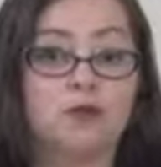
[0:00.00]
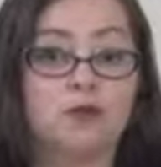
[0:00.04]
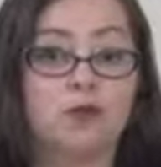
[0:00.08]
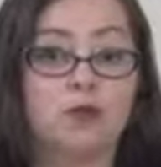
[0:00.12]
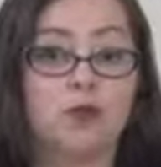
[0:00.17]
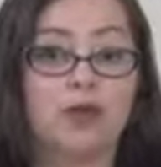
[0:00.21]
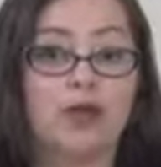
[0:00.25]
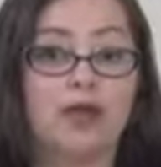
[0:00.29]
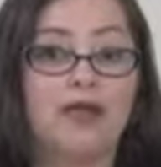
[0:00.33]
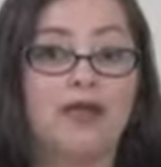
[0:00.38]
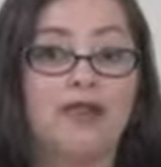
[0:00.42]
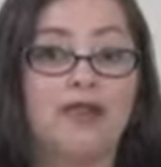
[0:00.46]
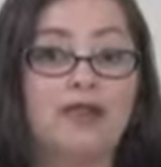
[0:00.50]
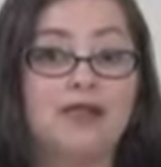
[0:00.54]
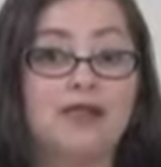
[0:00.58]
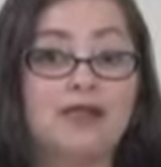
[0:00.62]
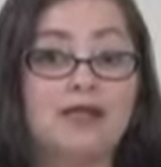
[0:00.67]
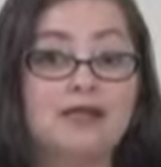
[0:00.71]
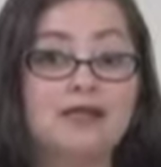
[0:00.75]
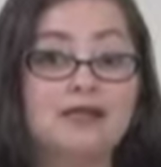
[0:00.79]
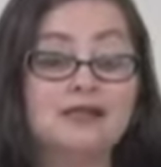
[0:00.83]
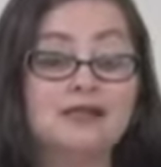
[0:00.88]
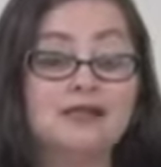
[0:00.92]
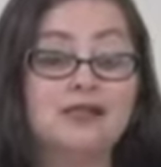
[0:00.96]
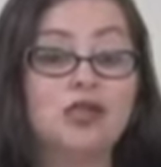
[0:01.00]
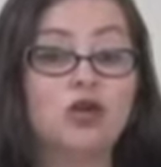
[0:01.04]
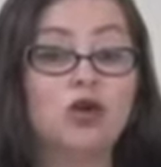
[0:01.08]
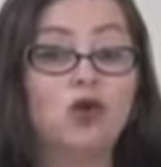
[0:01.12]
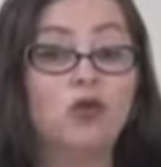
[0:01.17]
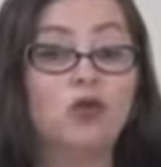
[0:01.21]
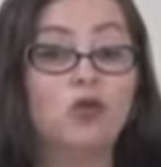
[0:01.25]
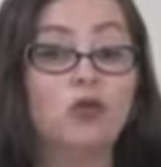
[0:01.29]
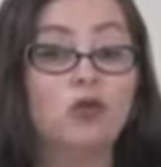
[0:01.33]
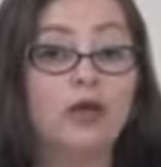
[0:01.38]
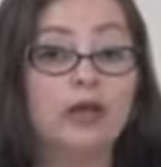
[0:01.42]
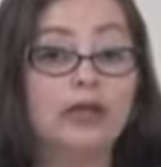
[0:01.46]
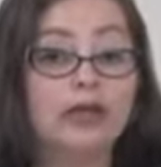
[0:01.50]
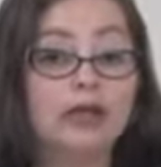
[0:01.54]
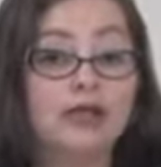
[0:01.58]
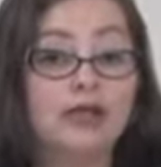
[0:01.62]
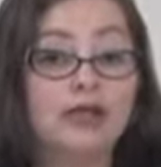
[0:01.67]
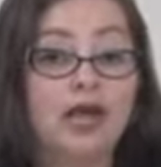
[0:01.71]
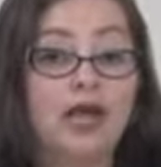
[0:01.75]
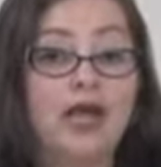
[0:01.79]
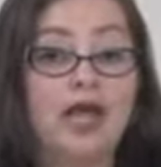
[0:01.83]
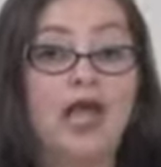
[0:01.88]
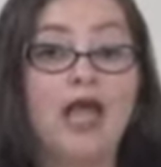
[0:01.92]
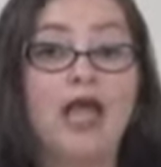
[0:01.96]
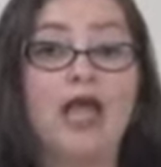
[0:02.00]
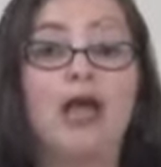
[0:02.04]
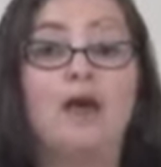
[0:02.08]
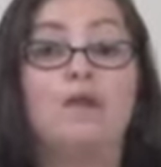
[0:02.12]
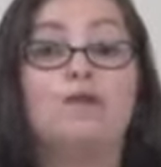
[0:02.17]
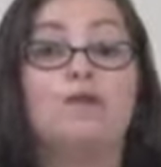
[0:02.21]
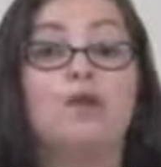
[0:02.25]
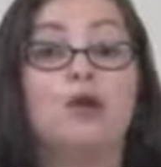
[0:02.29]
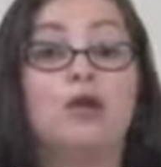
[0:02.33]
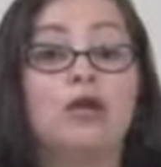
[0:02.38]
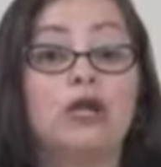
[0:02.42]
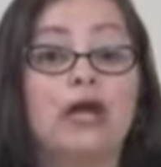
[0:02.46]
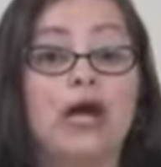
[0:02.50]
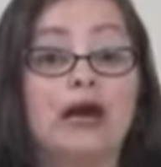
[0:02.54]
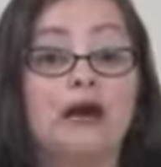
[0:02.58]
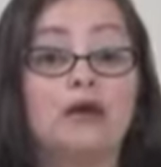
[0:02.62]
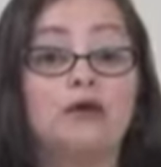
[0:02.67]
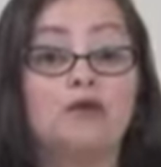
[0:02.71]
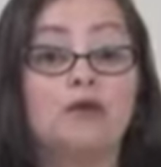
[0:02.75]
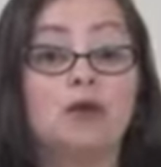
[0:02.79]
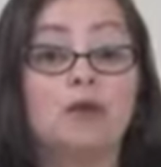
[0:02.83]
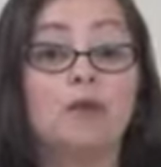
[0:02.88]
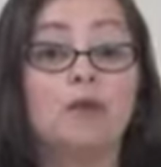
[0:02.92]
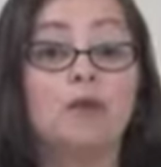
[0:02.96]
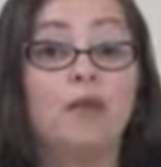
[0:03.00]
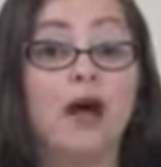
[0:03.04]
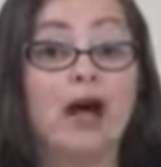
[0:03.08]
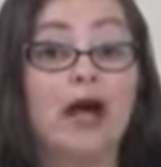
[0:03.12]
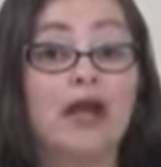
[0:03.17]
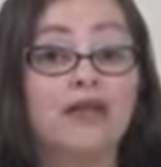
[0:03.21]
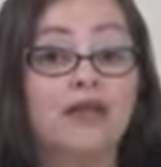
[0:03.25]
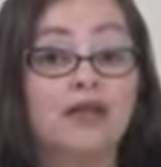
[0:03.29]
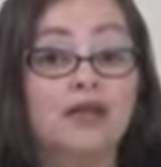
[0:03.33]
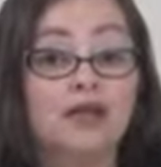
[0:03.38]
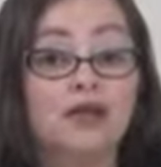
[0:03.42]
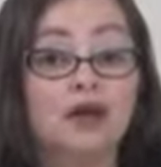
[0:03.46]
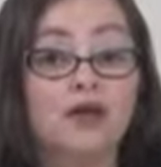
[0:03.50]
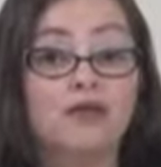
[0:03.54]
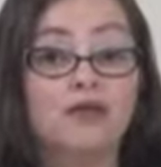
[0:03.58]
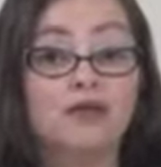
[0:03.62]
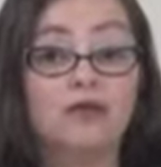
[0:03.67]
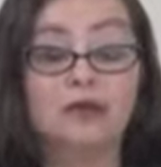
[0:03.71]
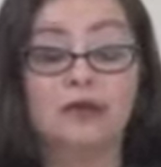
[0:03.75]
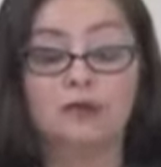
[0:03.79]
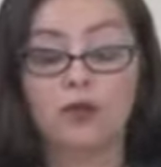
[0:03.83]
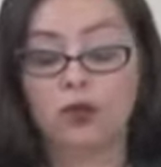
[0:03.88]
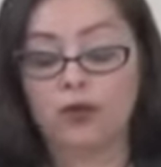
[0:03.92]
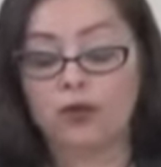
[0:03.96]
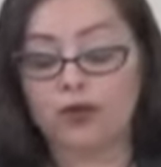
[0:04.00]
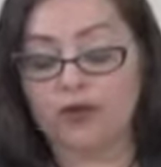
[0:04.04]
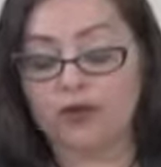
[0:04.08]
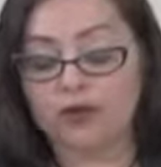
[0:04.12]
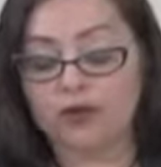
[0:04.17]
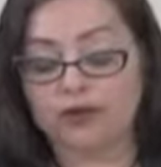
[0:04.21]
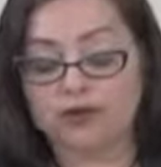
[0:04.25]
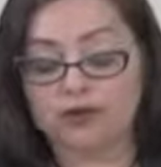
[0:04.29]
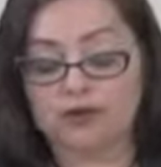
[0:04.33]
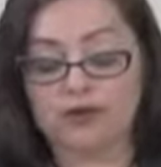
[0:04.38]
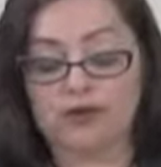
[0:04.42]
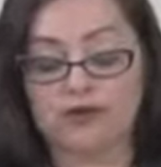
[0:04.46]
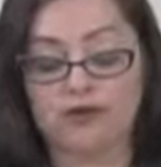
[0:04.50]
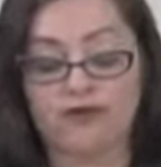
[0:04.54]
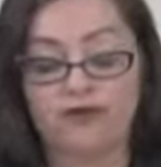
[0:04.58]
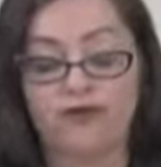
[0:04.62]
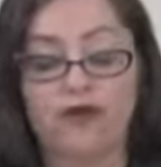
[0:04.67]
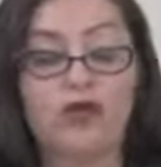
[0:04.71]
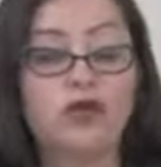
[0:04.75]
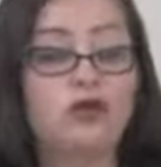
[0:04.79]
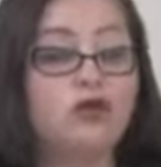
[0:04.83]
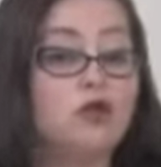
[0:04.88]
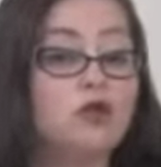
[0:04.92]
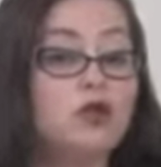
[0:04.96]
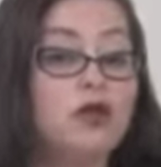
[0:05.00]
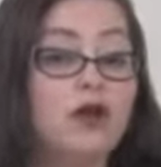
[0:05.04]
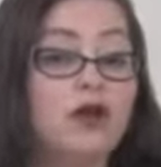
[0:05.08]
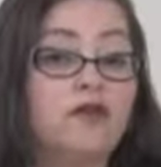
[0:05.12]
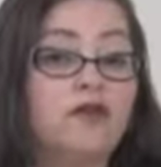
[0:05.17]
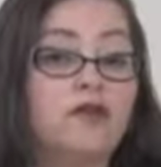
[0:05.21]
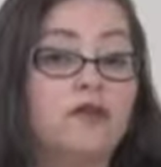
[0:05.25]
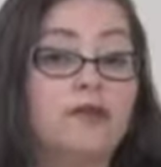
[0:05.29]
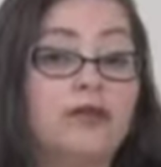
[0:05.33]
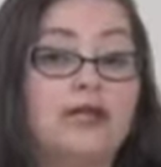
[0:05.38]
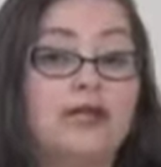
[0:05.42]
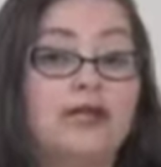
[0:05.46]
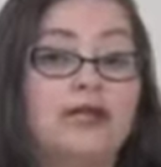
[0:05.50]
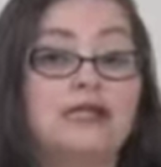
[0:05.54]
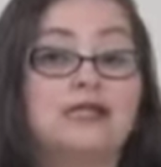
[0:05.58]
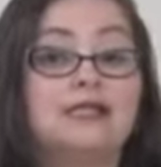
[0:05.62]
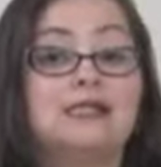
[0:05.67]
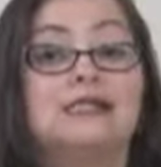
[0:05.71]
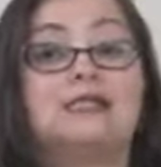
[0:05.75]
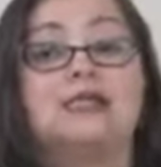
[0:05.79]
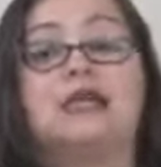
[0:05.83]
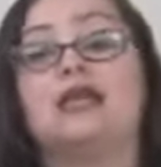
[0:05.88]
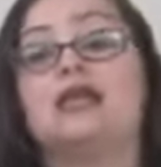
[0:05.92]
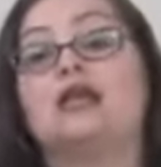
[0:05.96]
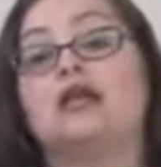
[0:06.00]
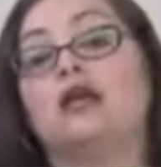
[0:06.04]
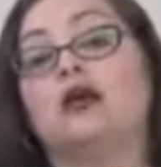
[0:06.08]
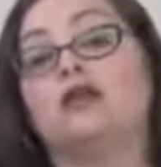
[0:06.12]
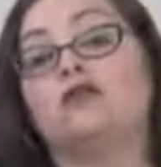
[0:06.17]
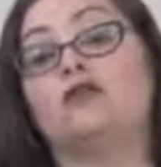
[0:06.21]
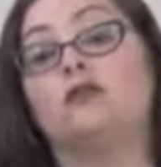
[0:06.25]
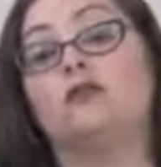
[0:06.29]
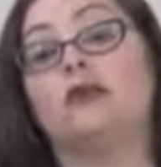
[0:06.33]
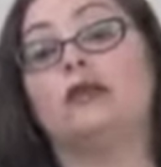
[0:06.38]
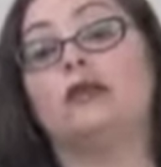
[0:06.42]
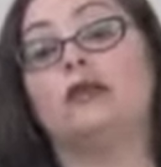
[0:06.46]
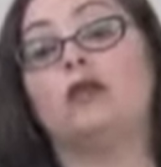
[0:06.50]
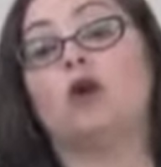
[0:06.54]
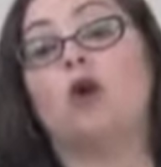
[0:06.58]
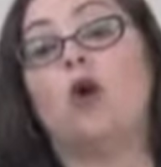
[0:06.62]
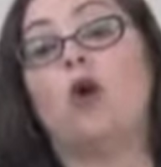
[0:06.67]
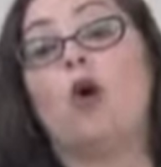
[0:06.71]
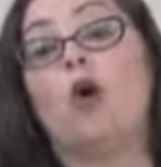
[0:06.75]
Okay? Things that are written and put out by the government, whether it's the federal government, a state government,